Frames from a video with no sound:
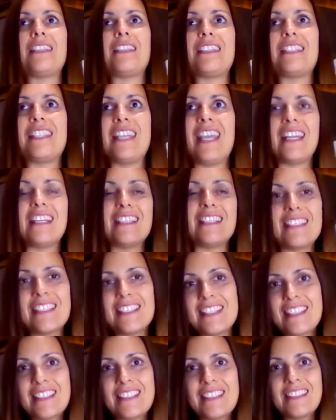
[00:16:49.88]
And
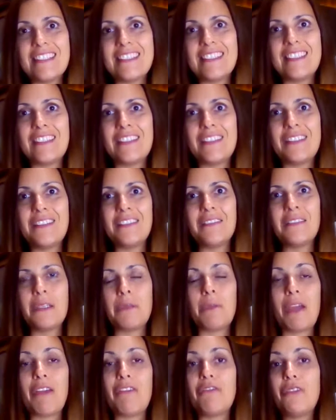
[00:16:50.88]
since,
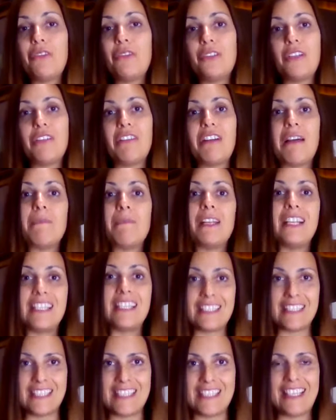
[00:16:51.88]
with my
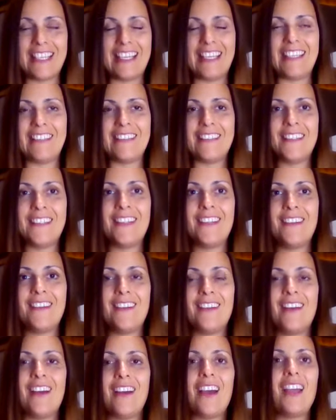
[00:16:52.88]
vulnerability,
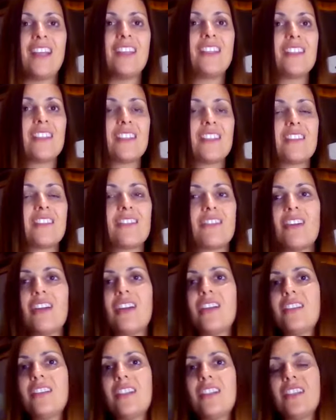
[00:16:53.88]
I just
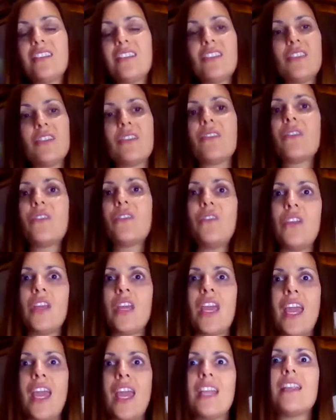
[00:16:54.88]
started to
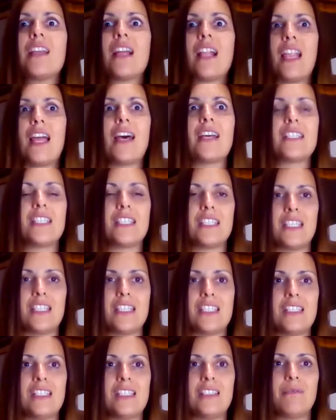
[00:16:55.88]
create
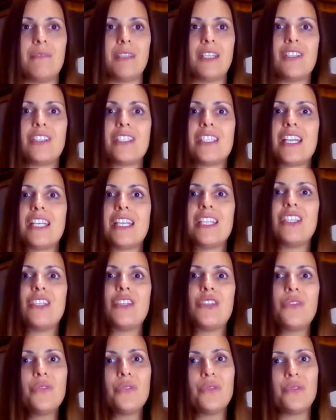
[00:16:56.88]
classes because I
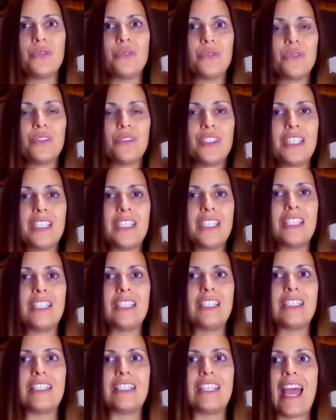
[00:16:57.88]
knew
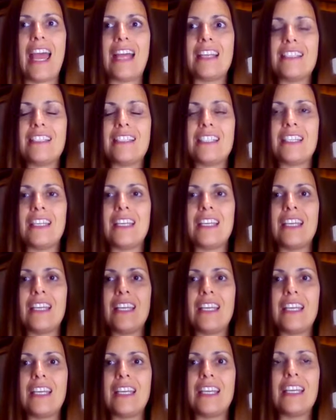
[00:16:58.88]
that
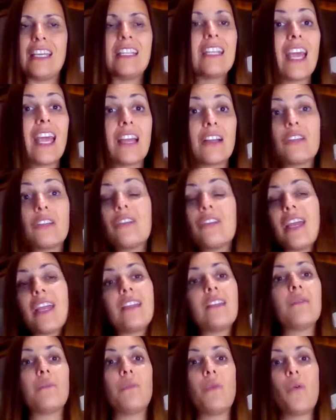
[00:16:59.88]
it can
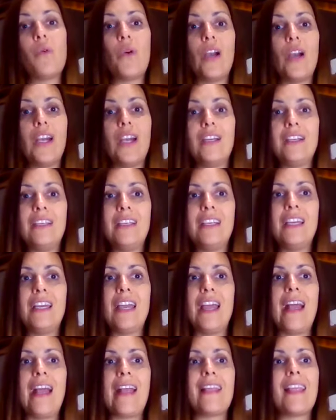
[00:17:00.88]
create more,
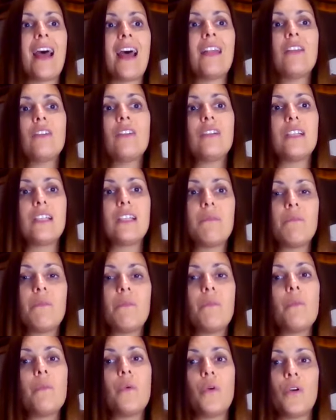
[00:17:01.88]
and not
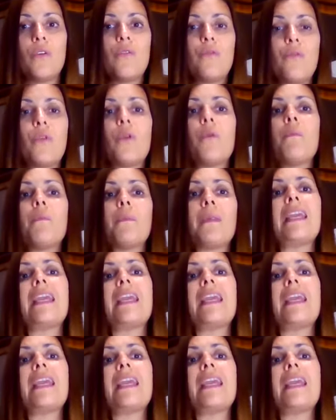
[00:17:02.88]
only more for